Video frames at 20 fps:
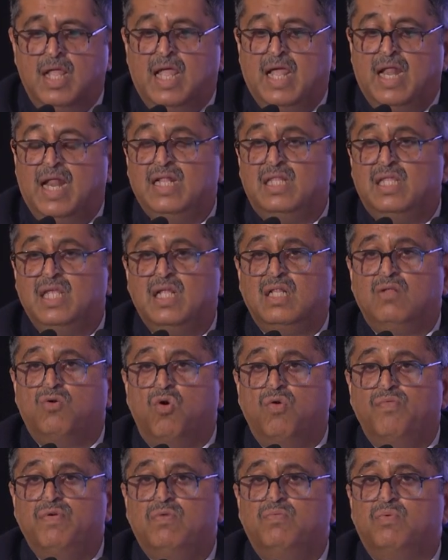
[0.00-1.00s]
And I think
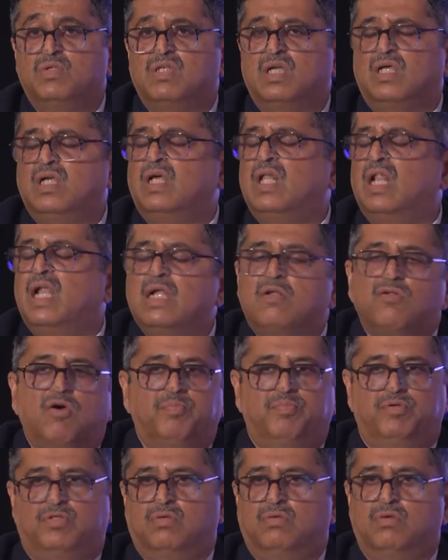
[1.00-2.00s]
COVID was a great
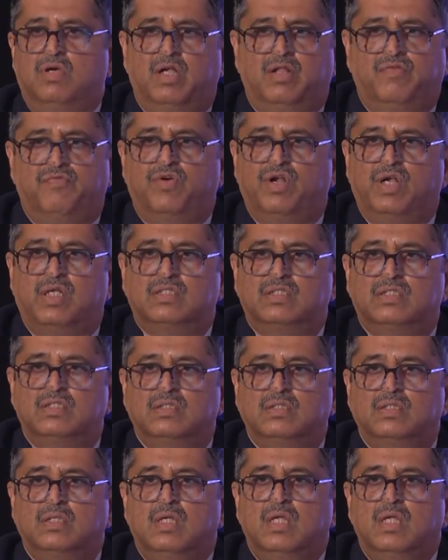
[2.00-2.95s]
opportunity for us.